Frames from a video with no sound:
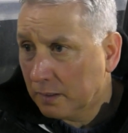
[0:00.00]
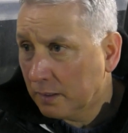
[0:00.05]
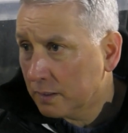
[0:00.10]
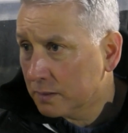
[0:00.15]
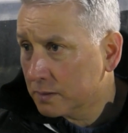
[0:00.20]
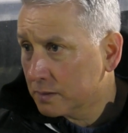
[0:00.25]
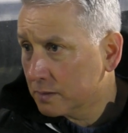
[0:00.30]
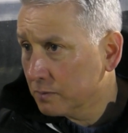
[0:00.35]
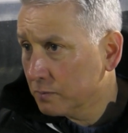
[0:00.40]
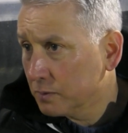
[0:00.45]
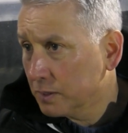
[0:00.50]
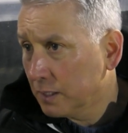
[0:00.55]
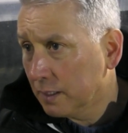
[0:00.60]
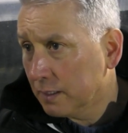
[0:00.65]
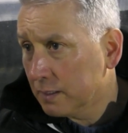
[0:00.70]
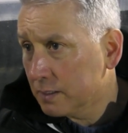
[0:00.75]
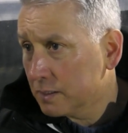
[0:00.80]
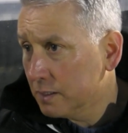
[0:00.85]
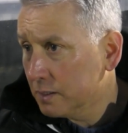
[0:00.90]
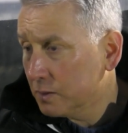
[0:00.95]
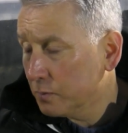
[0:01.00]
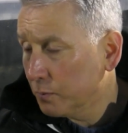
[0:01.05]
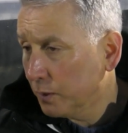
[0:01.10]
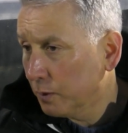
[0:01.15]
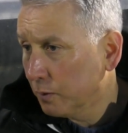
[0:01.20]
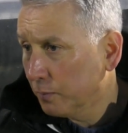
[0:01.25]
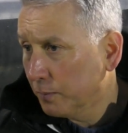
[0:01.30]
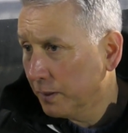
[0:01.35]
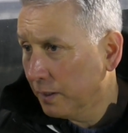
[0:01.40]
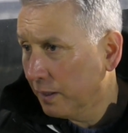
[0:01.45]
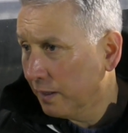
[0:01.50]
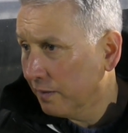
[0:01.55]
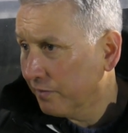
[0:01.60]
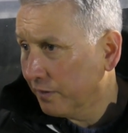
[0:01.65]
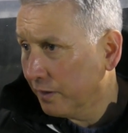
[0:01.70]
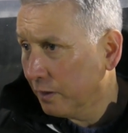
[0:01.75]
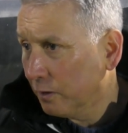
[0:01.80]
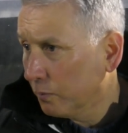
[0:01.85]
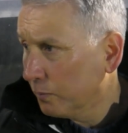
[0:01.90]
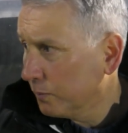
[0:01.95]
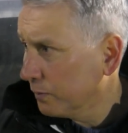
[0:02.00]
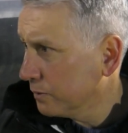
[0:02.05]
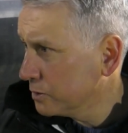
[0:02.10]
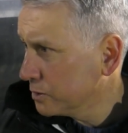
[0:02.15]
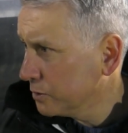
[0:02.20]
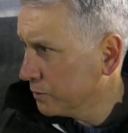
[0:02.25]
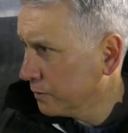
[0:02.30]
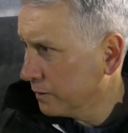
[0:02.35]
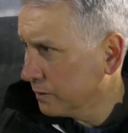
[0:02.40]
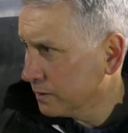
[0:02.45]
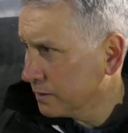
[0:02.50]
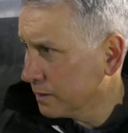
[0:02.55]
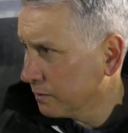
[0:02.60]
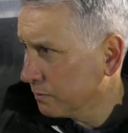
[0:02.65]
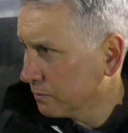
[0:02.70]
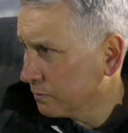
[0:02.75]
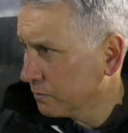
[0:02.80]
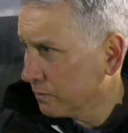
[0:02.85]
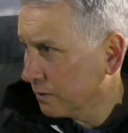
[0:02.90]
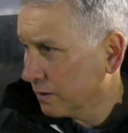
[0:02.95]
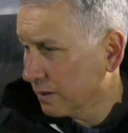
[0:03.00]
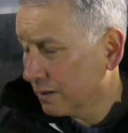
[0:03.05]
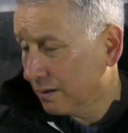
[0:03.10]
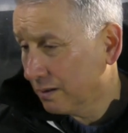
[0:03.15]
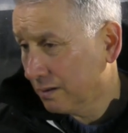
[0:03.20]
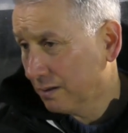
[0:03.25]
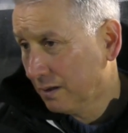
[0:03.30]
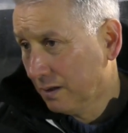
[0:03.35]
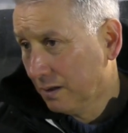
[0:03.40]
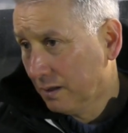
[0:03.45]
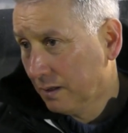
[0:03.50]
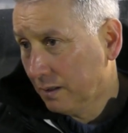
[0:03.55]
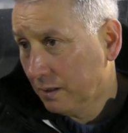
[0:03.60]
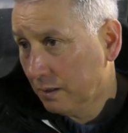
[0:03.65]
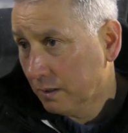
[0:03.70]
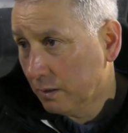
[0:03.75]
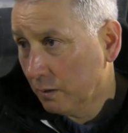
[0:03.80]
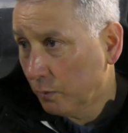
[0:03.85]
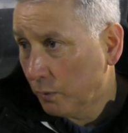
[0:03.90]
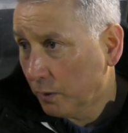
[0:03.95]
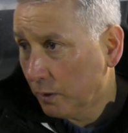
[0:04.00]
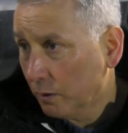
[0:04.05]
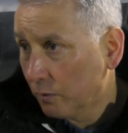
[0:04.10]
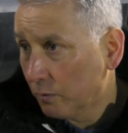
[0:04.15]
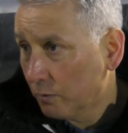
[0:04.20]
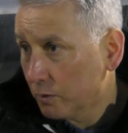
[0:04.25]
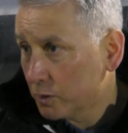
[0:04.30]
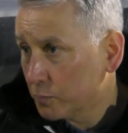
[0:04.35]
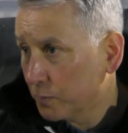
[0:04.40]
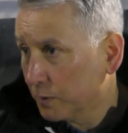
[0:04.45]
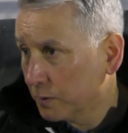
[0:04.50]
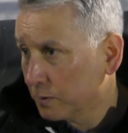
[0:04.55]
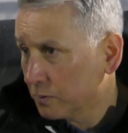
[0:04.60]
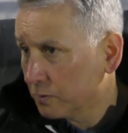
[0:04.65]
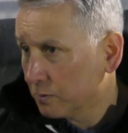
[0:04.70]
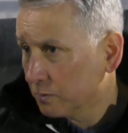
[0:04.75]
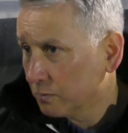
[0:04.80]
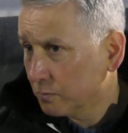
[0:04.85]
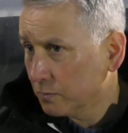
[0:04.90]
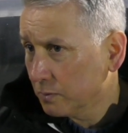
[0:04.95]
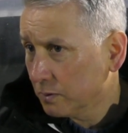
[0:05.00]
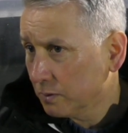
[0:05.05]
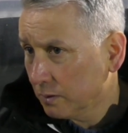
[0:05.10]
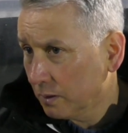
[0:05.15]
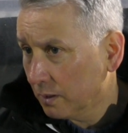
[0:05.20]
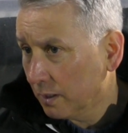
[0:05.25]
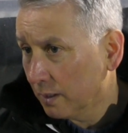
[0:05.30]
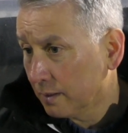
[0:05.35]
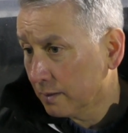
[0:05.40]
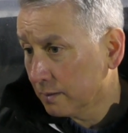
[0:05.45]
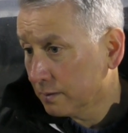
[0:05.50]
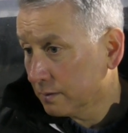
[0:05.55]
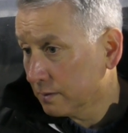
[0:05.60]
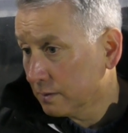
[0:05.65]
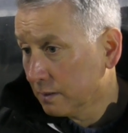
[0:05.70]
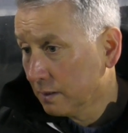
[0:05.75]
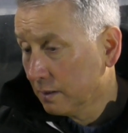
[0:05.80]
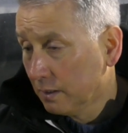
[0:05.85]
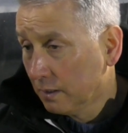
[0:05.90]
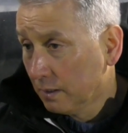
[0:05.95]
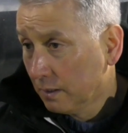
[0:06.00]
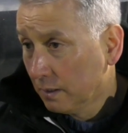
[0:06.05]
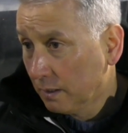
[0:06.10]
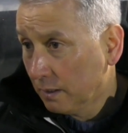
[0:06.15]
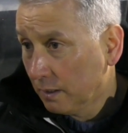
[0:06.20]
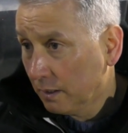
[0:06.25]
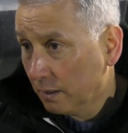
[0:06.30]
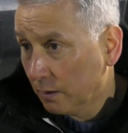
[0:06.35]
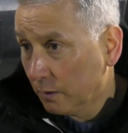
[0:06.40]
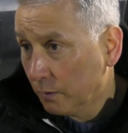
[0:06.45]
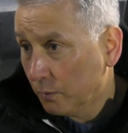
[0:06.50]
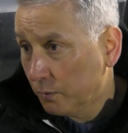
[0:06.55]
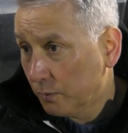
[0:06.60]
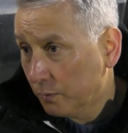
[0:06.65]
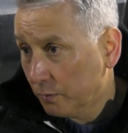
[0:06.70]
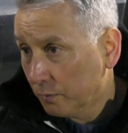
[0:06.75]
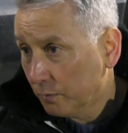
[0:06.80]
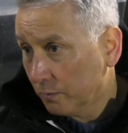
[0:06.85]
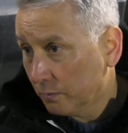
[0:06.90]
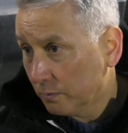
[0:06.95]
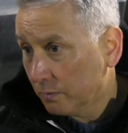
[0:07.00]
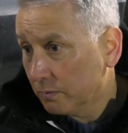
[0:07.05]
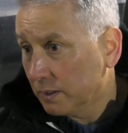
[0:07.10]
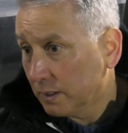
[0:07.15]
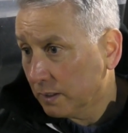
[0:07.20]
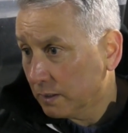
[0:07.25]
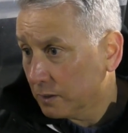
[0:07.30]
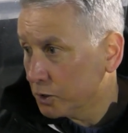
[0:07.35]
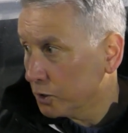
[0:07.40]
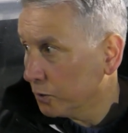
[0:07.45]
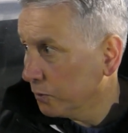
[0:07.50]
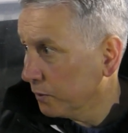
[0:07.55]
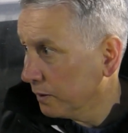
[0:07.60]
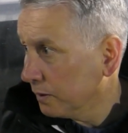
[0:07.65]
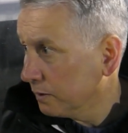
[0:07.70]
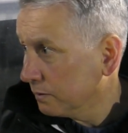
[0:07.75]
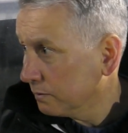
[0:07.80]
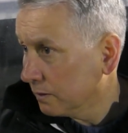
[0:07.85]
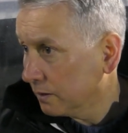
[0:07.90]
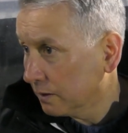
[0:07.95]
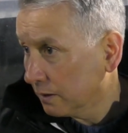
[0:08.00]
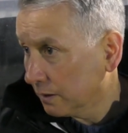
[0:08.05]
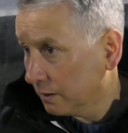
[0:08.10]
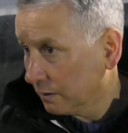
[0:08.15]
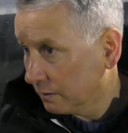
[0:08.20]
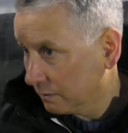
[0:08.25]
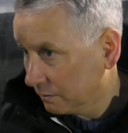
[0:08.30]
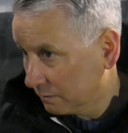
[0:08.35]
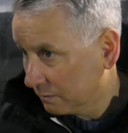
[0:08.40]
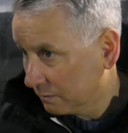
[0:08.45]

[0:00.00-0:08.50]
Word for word: last was it last season we come in the FA Cup and we were two 0 down, yeah. and you know we got a response, and you know, I think it's two 0 I think